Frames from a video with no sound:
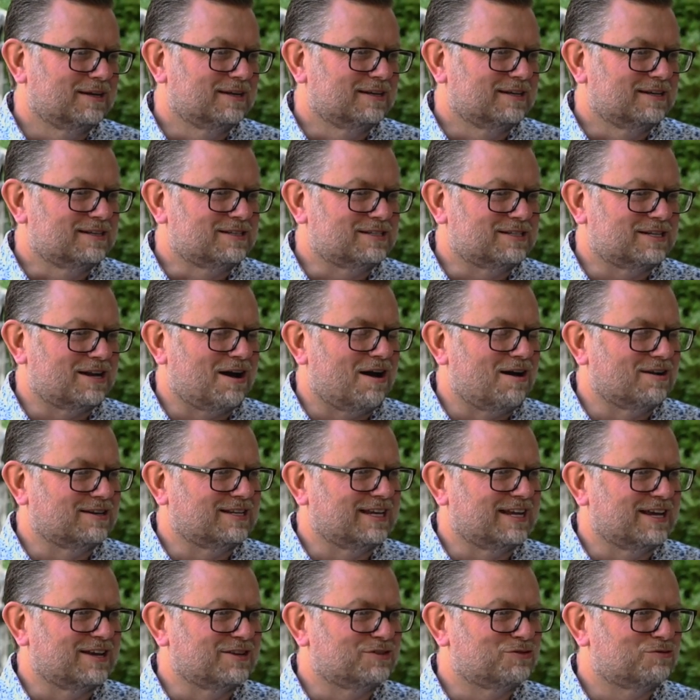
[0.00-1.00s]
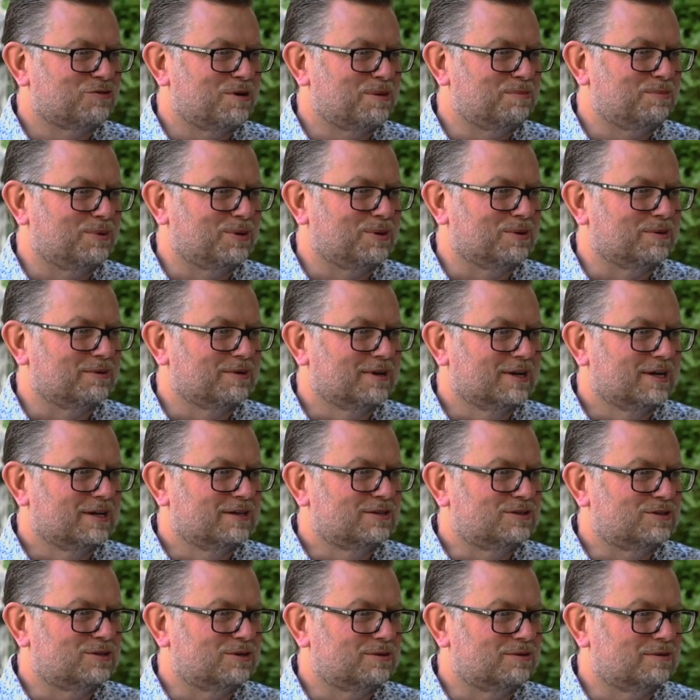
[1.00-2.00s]
starting a tribute
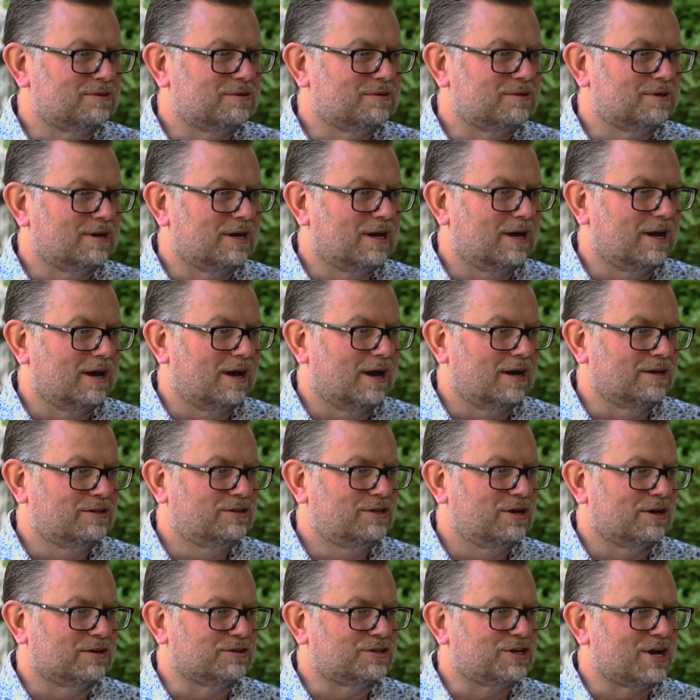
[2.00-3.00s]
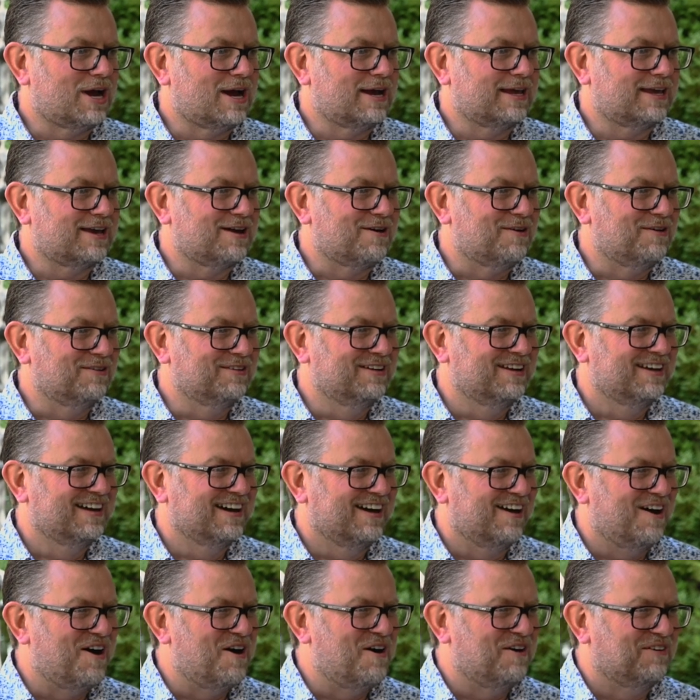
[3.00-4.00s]
to a Dutch icon
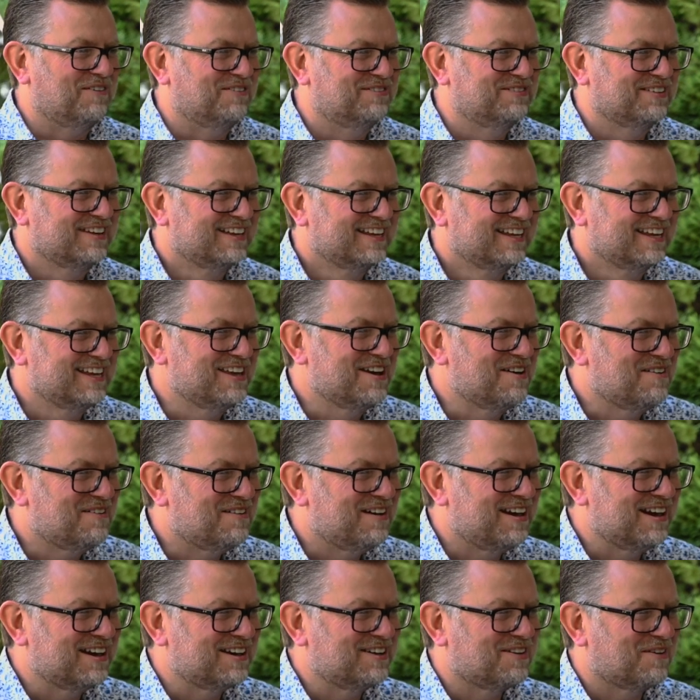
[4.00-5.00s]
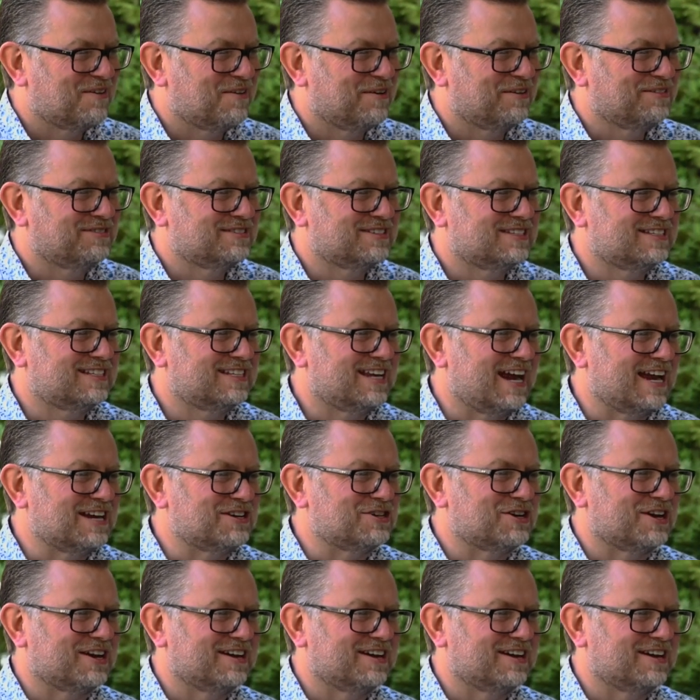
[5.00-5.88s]
of Johan Cruyff's stature?